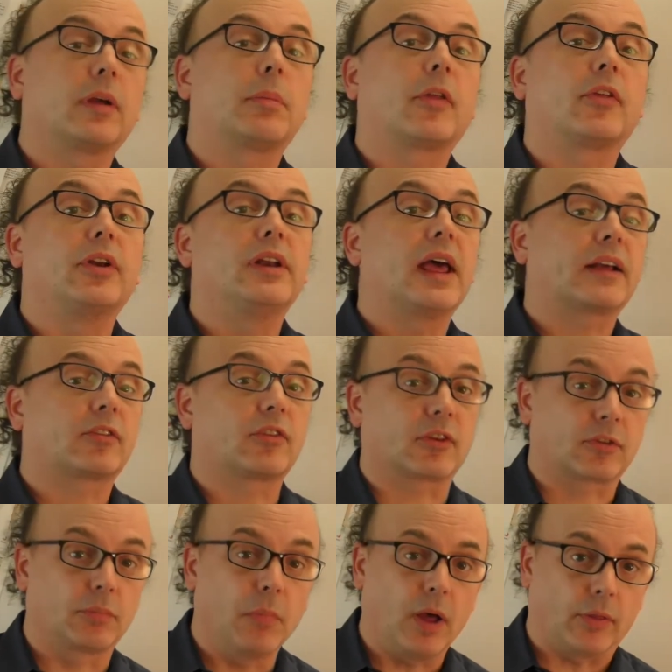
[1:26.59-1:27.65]
about the next
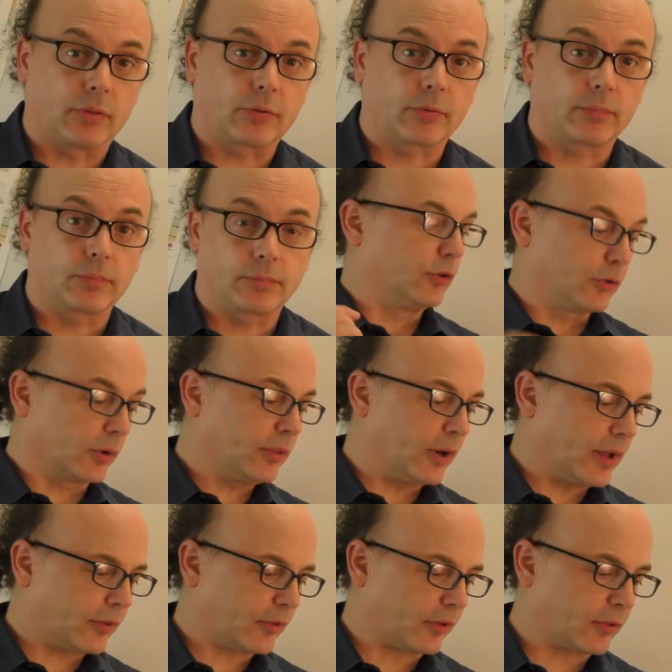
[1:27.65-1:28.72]
six months. During the
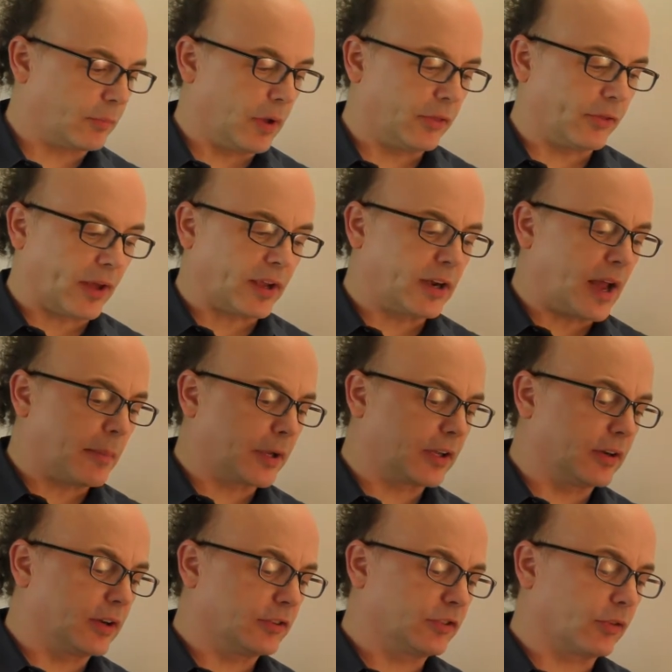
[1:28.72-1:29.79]
next six months, economic
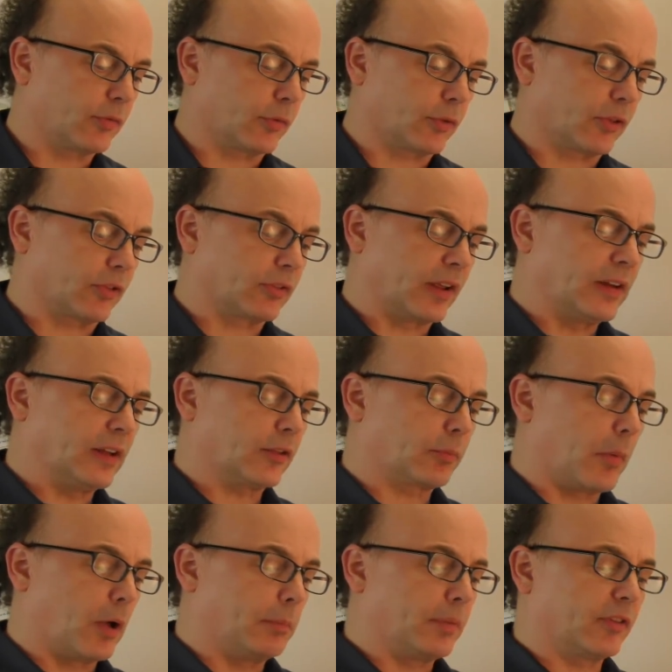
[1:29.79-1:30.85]
conditions for sustaining a
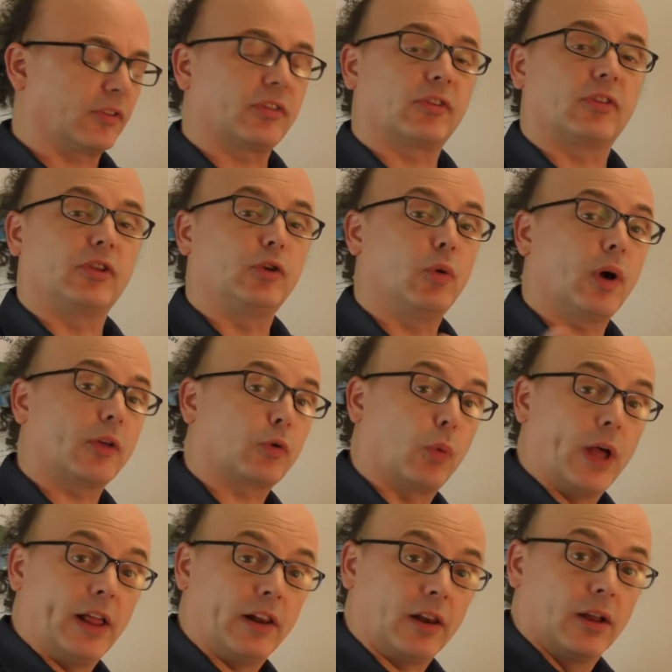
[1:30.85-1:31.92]
small business in the U.S.
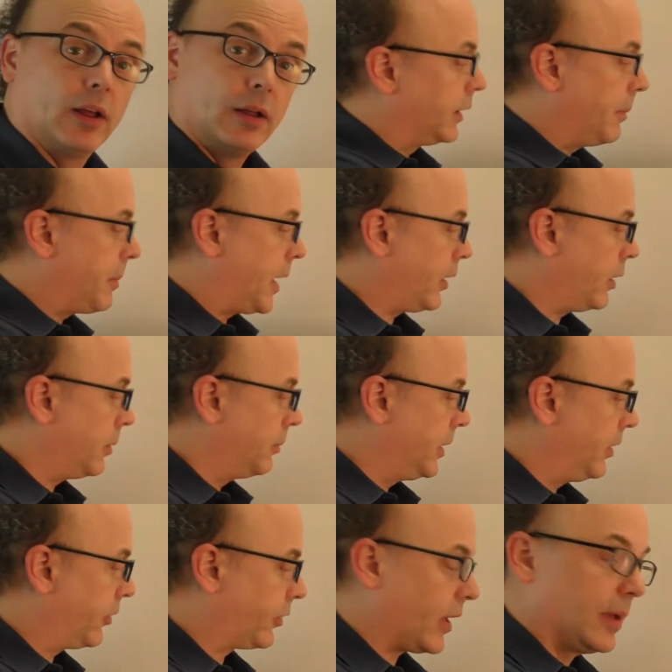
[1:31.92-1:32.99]
will get better,
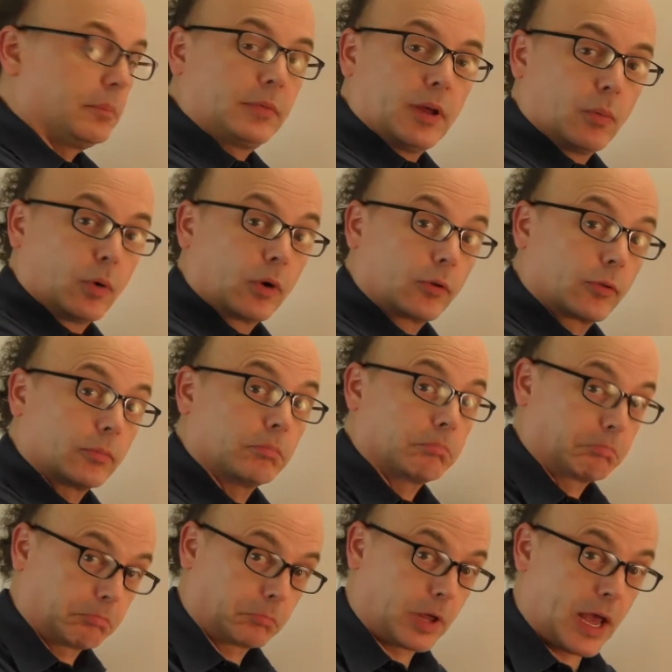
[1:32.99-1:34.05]
be the same, get worse.
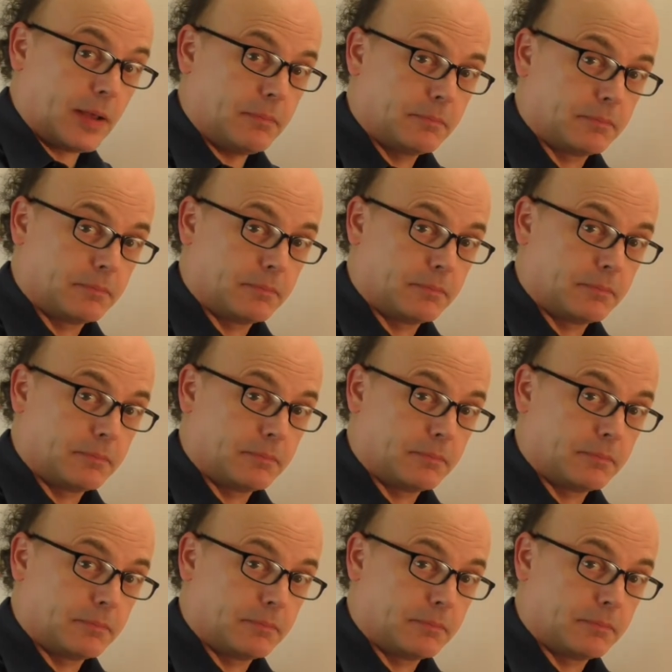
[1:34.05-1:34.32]
Okay?